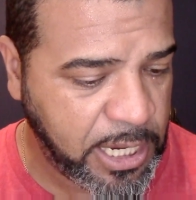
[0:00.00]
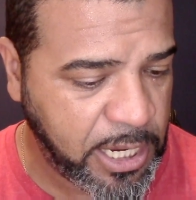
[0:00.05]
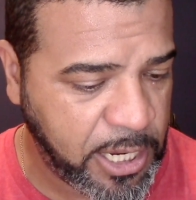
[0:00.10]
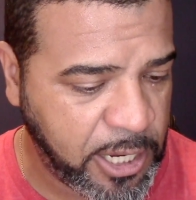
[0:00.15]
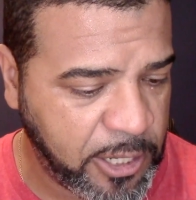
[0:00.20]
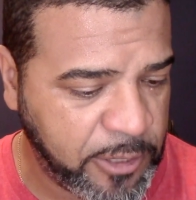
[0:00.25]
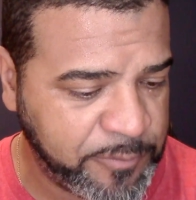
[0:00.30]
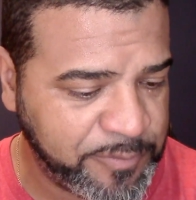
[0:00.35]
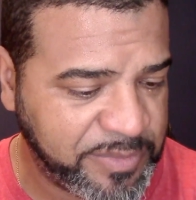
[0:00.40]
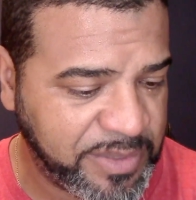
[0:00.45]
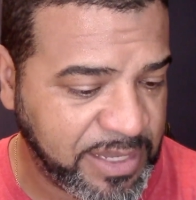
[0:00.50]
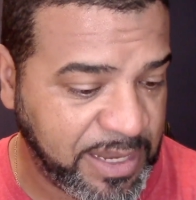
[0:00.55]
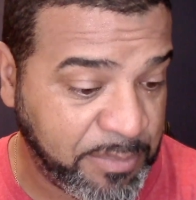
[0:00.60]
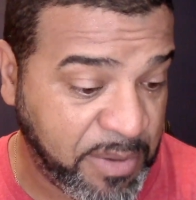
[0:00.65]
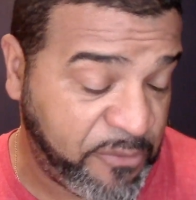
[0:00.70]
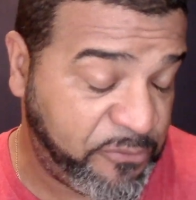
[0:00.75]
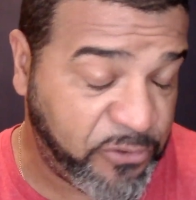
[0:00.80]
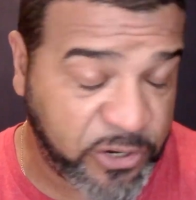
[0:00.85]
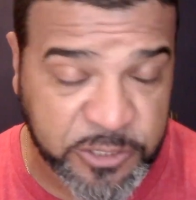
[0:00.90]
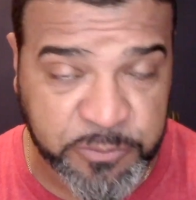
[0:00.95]

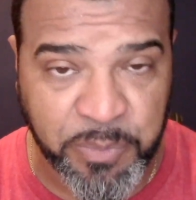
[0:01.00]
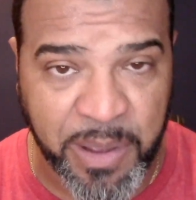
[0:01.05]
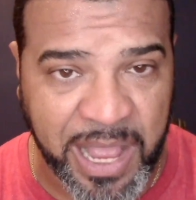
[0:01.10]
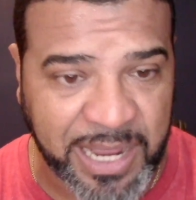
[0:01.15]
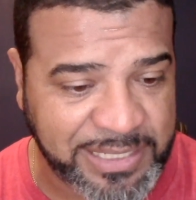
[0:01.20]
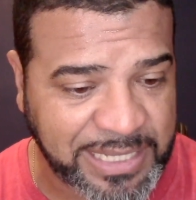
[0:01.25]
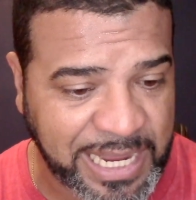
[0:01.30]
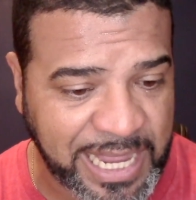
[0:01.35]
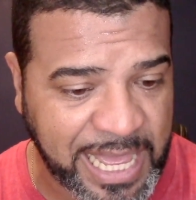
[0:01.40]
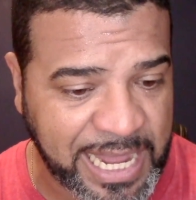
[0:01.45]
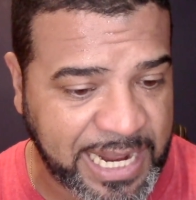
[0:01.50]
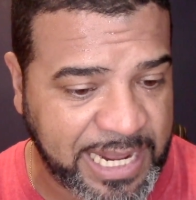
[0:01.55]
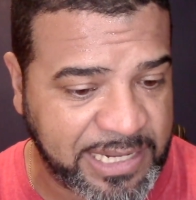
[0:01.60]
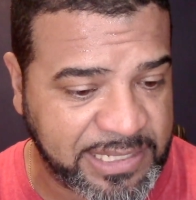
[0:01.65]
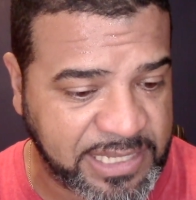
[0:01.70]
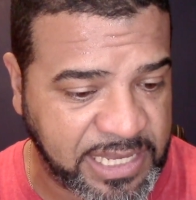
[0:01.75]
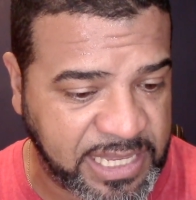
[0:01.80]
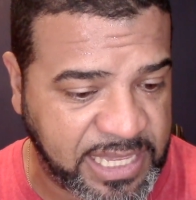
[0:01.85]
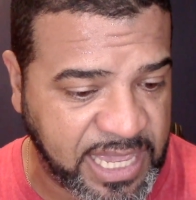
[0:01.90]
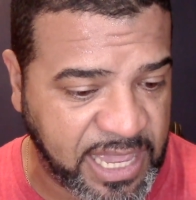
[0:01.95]
My first box I got
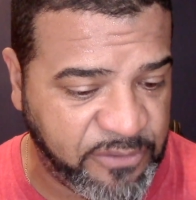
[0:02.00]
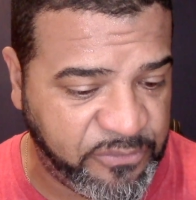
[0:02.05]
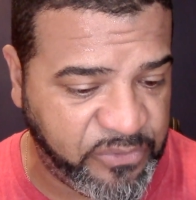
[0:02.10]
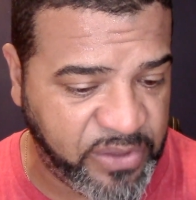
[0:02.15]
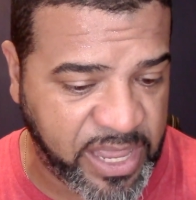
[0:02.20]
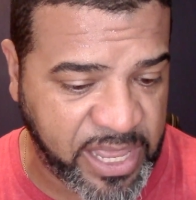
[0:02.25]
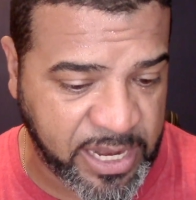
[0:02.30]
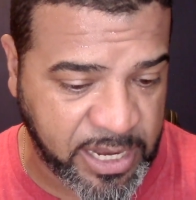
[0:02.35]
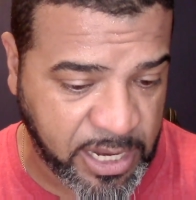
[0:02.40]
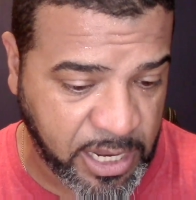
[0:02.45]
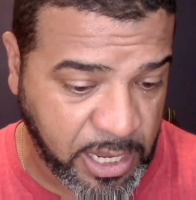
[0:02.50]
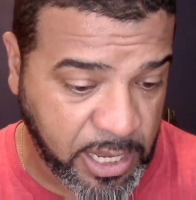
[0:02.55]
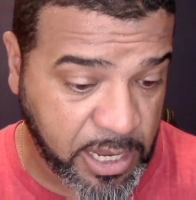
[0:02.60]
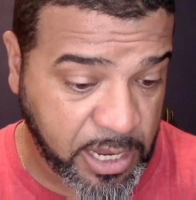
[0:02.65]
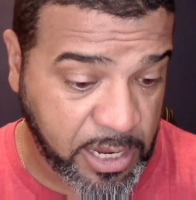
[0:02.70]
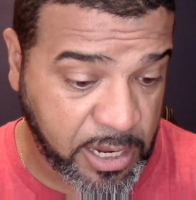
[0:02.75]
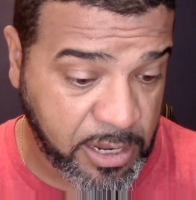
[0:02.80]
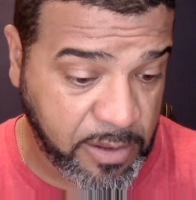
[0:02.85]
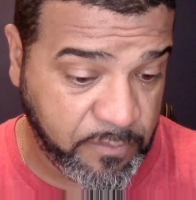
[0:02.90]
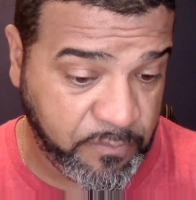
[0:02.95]
as a gift, and
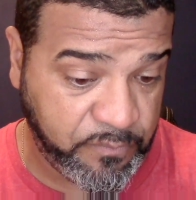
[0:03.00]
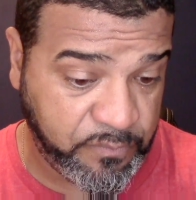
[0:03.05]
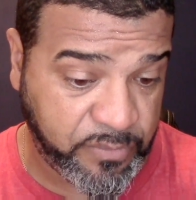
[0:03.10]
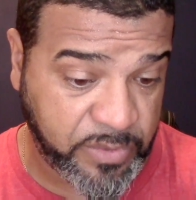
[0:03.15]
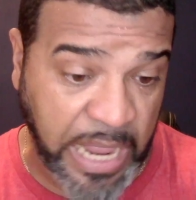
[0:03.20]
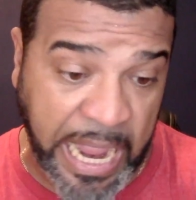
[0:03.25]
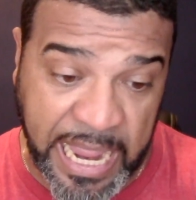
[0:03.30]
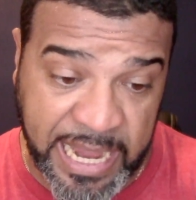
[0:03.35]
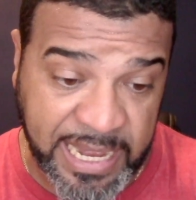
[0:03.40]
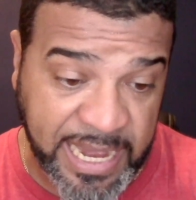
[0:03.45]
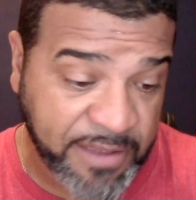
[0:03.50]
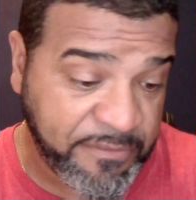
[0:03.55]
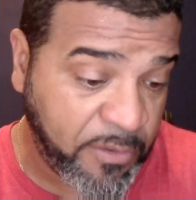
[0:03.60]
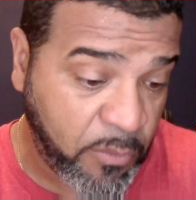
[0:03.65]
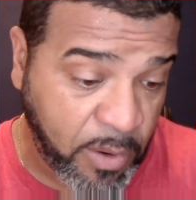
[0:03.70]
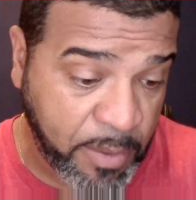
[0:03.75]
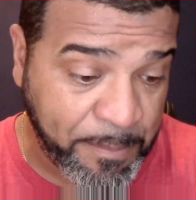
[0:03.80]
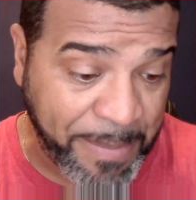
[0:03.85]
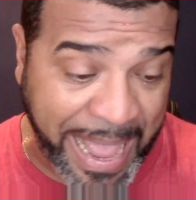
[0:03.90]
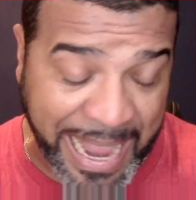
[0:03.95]
I never
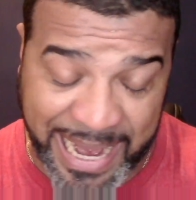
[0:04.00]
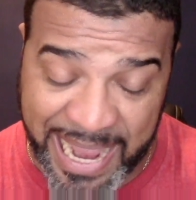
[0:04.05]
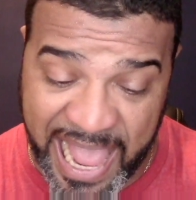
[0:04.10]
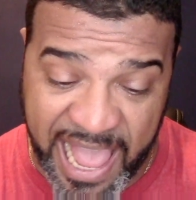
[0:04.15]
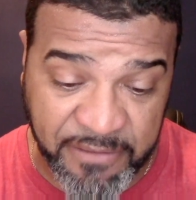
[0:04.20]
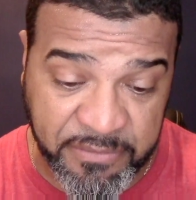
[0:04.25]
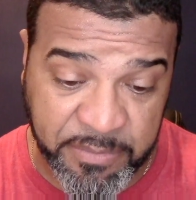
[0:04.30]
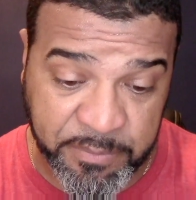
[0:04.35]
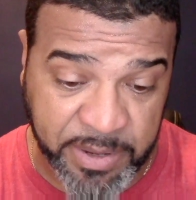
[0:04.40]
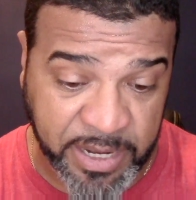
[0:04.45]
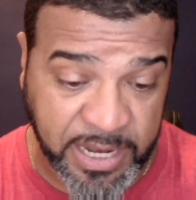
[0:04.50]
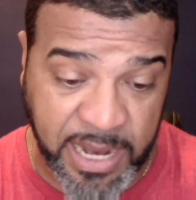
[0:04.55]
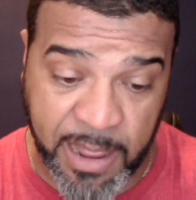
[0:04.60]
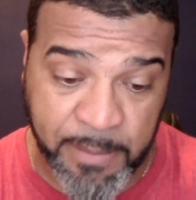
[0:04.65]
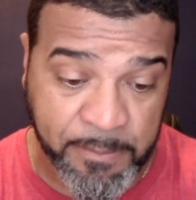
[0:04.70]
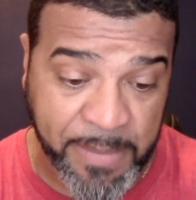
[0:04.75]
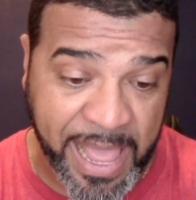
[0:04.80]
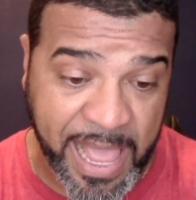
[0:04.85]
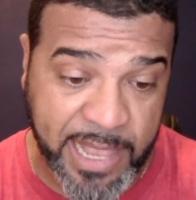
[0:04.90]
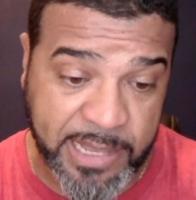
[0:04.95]
went back. I haven't
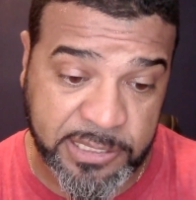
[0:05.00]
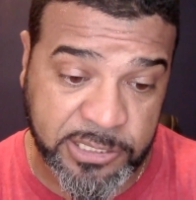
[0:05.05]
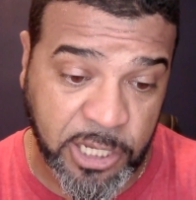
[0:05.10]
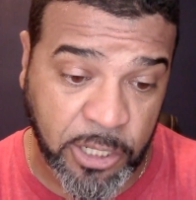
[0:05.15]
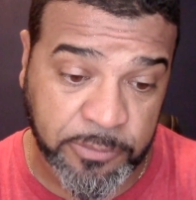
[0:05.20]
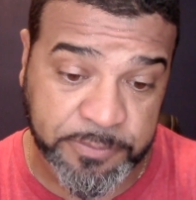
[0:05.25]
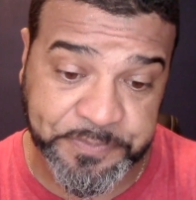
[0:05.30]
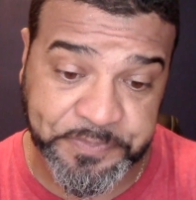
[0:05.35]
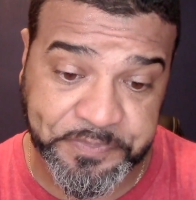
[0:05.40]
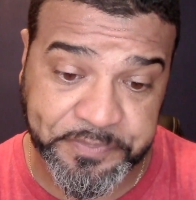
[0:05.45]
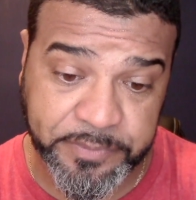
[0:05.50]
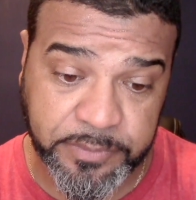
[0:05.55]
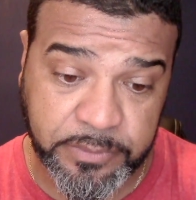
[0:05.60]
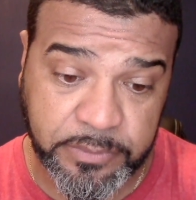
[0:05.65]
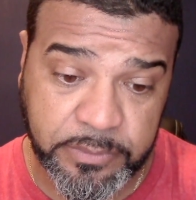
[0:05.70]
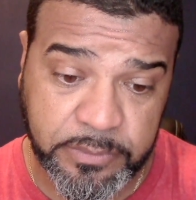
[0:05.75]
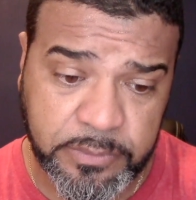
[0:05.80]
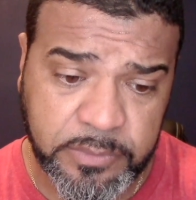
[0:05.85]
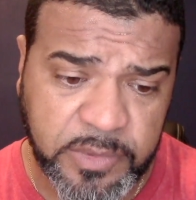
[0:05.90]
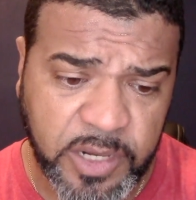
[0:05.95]
gone back. So
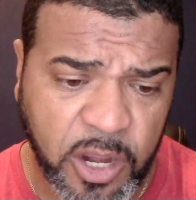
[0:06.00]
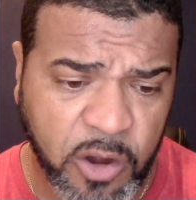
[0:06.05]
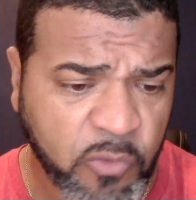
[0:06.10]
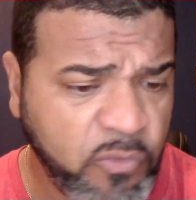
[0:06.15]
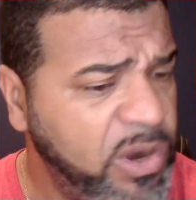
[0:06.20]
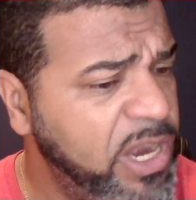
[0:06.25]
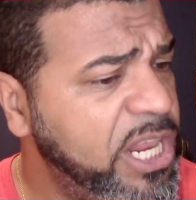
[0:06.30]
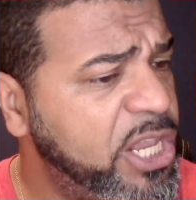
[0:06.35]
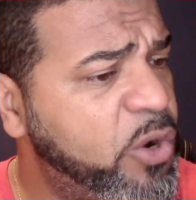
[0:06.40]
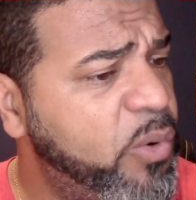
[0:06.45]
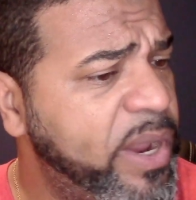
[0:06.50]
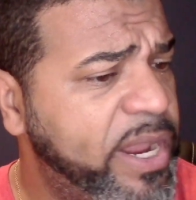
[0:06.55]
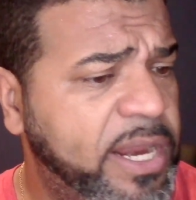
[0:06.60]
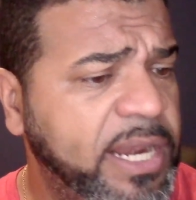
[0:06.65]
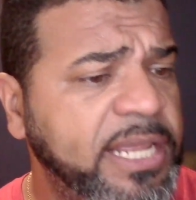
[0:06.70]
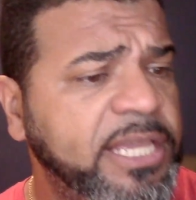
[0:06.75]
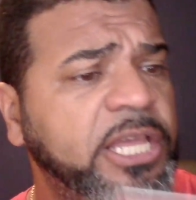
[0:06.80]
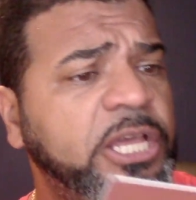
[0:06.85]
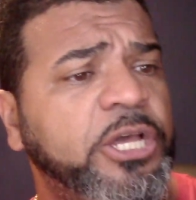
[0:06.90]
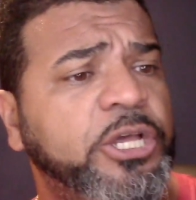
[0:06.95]
really
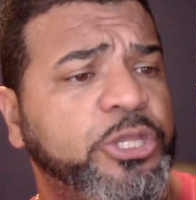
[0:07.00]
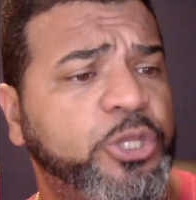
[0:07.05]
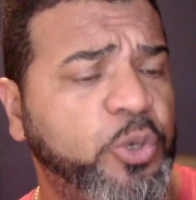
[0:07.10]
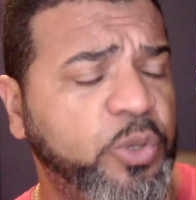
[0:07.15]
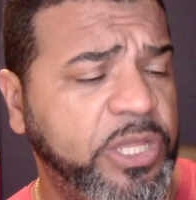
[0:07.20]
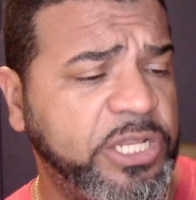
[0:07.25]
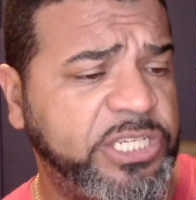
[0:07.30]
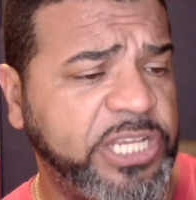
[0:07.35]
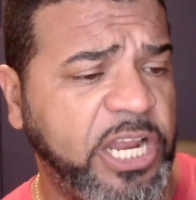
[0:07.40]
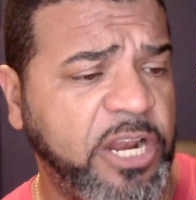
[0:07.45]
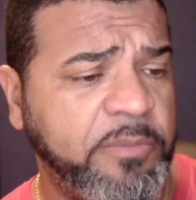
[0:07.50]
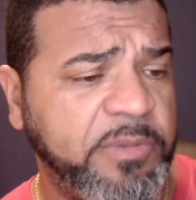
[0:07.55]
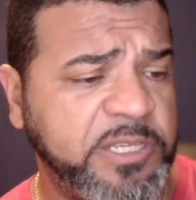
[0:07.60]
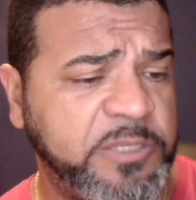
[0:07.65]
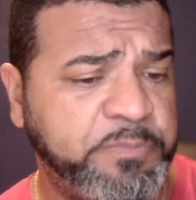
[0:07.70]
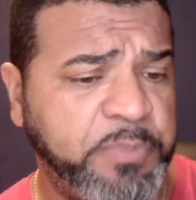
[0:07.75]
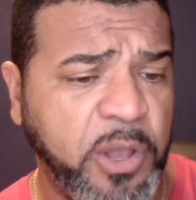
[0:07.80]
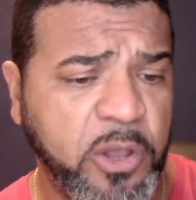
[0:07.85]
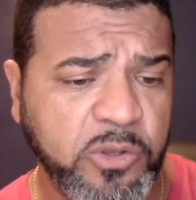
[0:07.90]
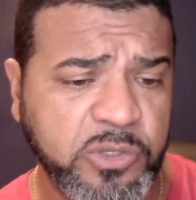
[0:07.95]
quickly, through the
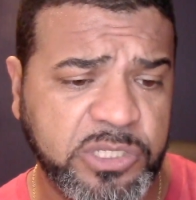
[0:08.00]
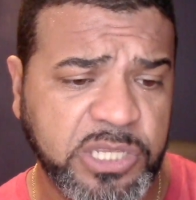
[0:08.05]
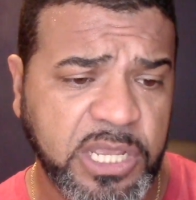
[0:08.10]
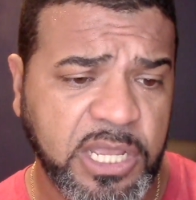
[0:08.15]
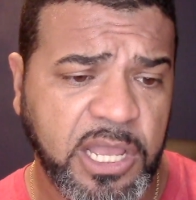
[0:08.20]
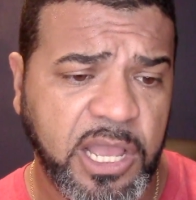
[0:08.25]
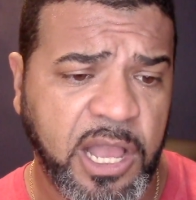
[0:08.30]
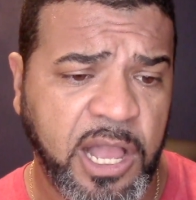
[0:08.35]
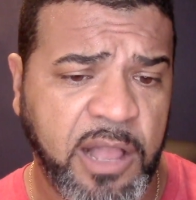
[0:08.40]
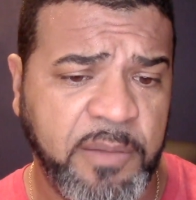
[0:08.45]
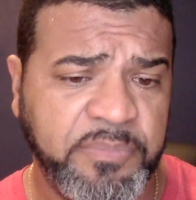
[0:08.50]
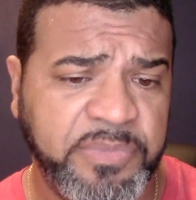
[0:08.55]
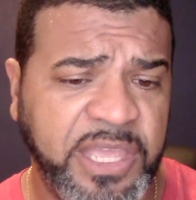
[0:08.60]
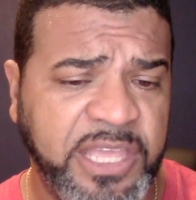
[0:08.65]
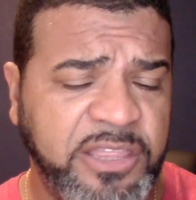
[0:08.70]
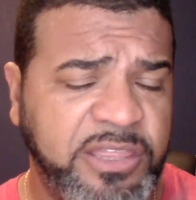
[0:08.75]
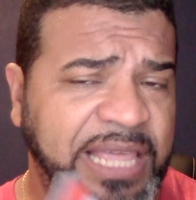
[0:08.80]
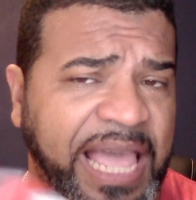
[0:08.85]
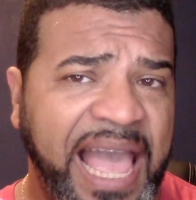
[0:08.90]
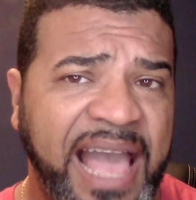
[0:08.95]
Gentleman's Post,
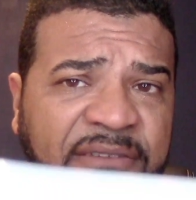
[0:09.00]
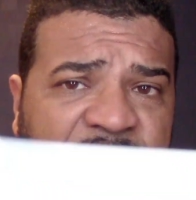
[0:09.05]
they